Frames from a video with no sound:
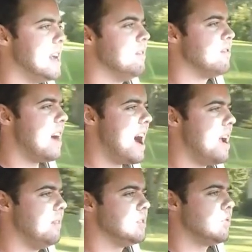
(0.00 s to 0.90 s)

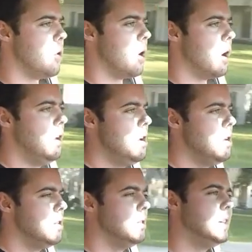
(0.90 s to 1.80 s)
M5s for,
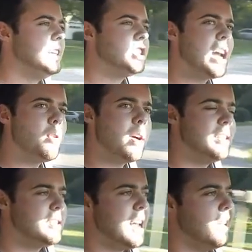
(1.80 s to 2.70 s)
in general,
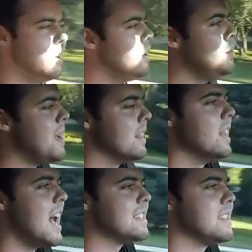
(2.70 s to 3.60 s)
I'd say a little bit
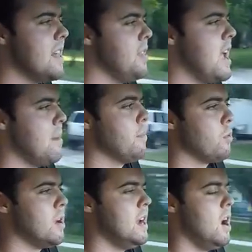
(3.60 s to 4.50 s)
less than the
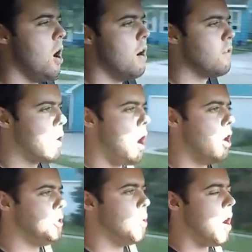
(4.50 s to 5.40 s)
M3,
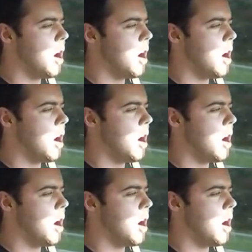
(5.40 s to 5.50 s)
overall you